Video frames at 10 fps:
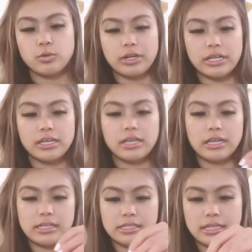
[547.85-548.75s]
20
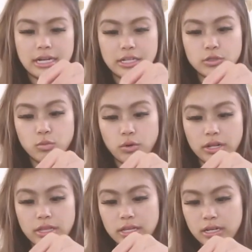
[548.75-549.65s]
is that it's
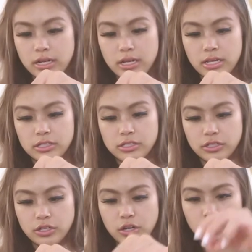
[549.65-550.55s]
worth it to
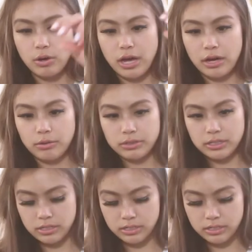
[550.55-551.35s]
go out